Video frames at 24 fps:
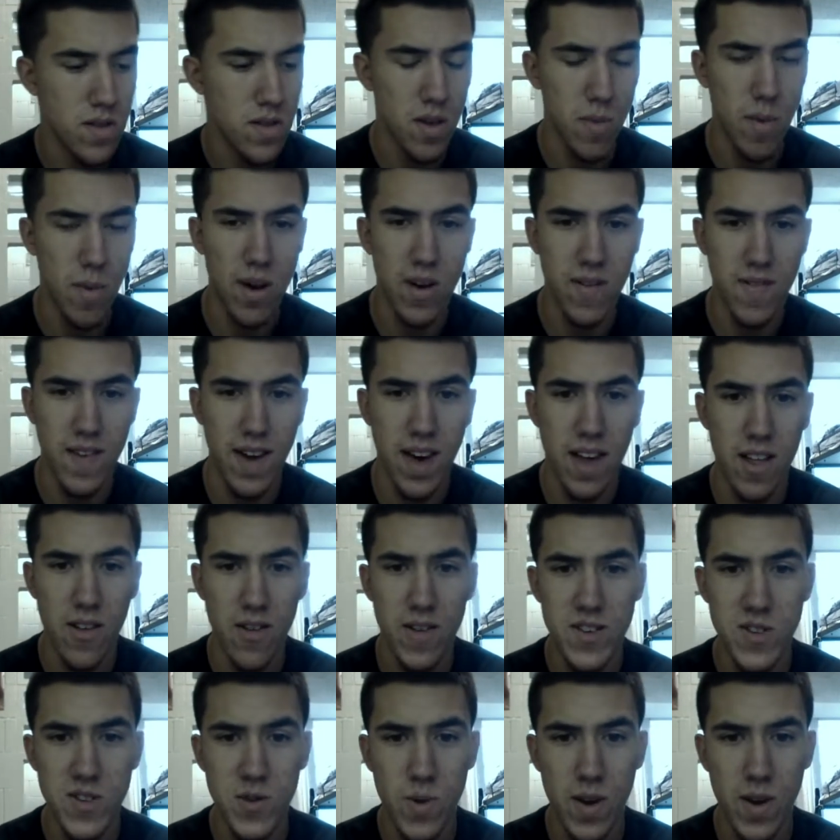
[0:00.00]
amount of
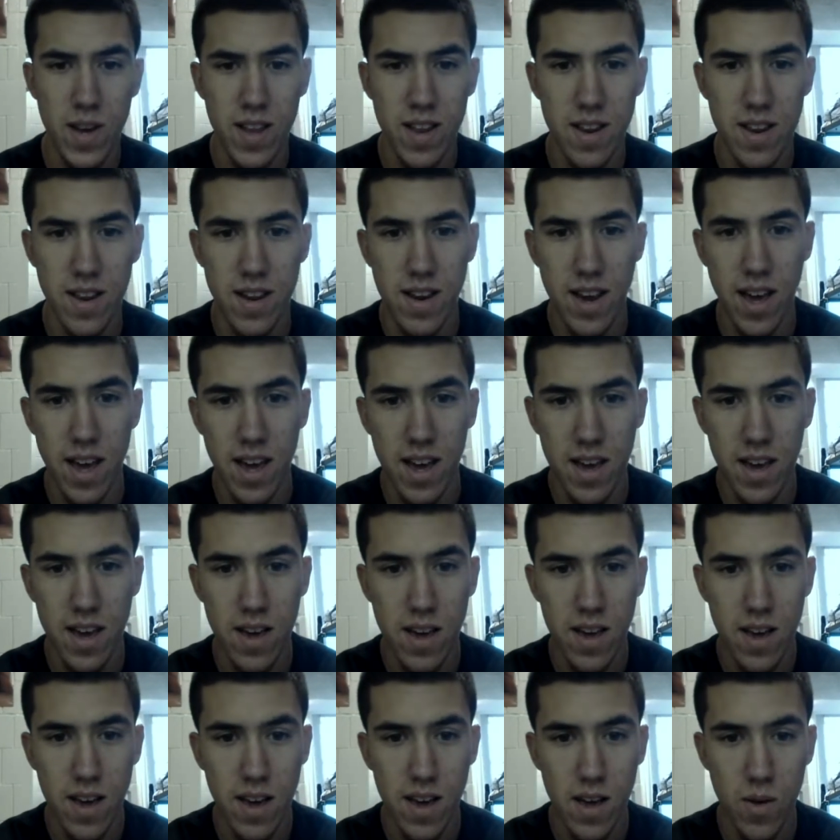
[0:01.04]
calories you eat in a day
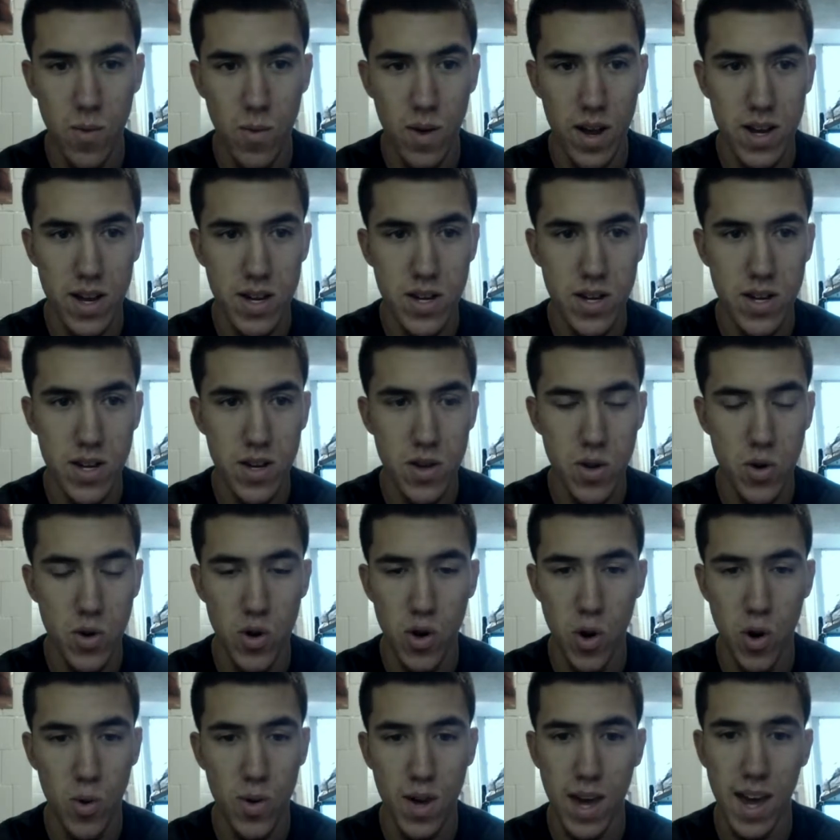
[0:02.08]
in which you
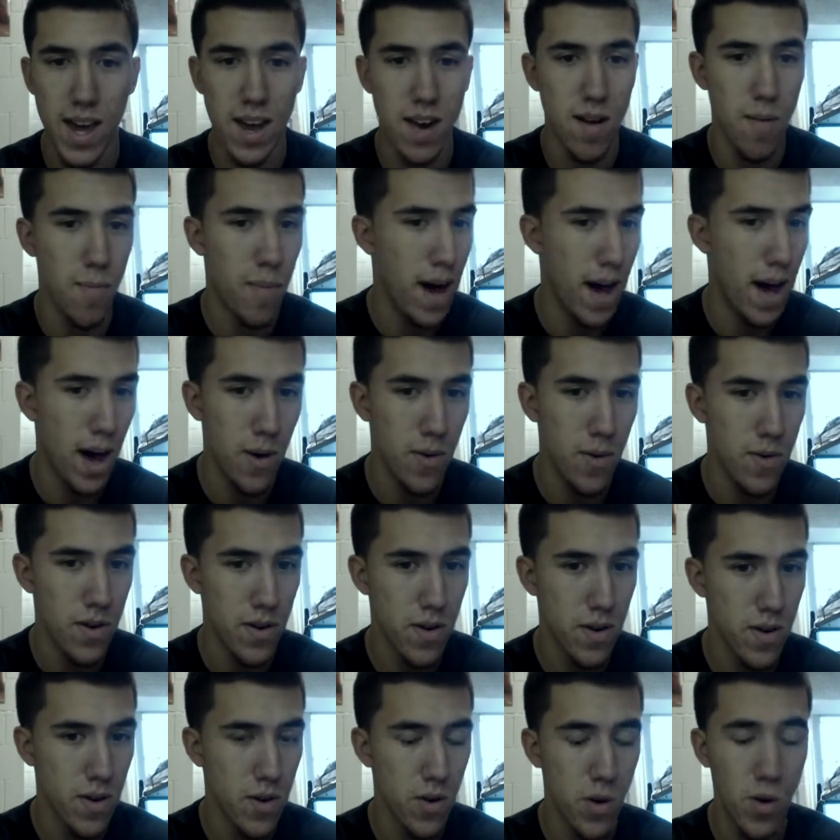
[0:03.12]
don't gain a pound,
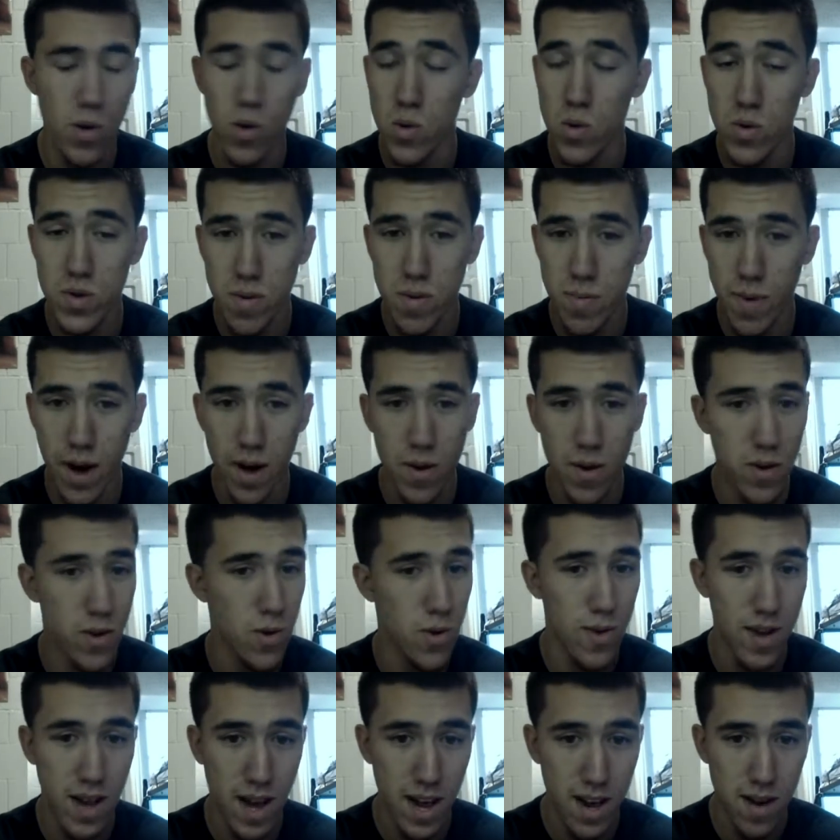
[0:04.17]
you don't lose a pound, you
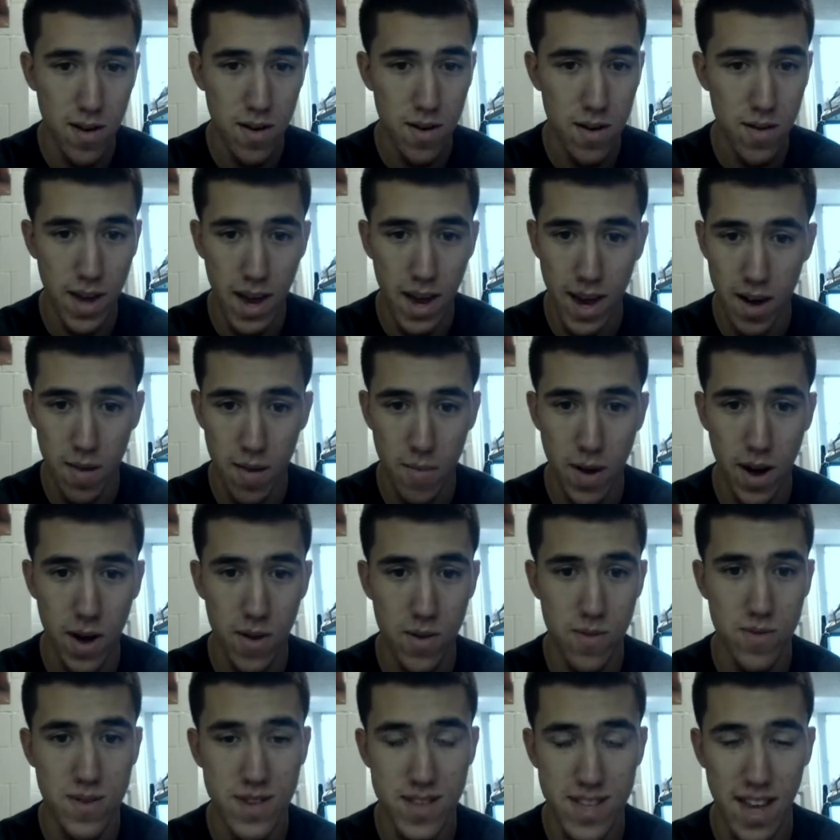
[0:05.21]
don't gain a
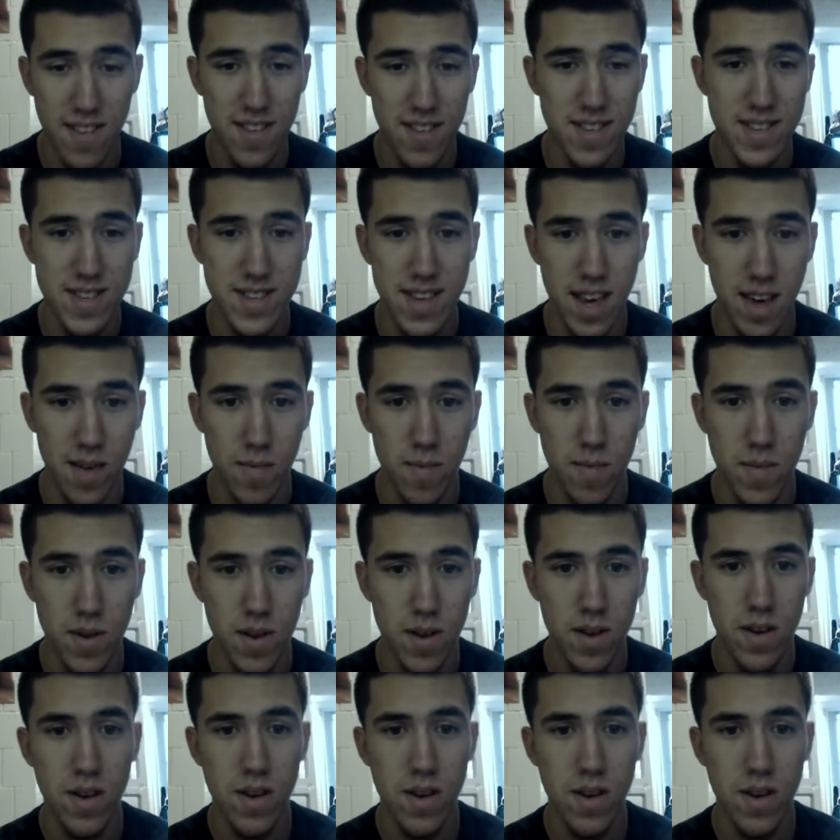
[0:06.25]
pound, you stay the same.